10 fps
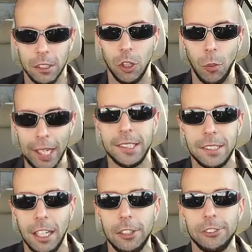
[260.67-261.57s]
right
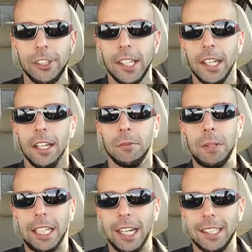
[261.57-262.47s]
stuff.
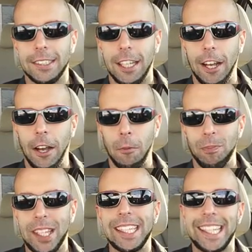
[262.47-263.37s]
Because
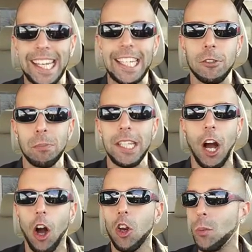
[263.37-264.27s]
it lead me
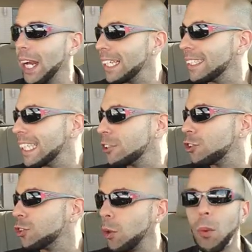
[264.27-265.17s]
always
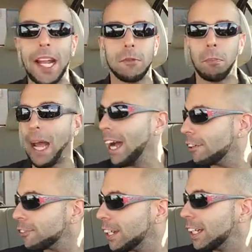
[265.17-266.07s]
into the right
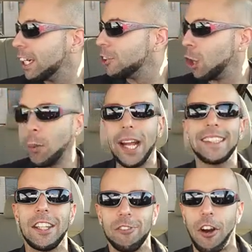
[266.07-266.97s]
path, the right
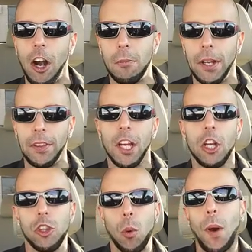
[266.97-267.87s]
environment,
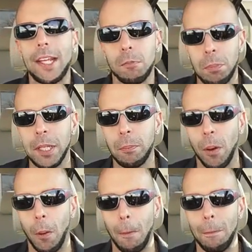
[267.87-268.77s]
the right
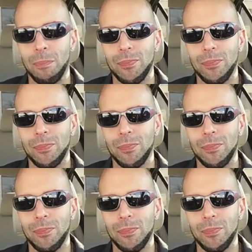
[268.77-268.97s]
people.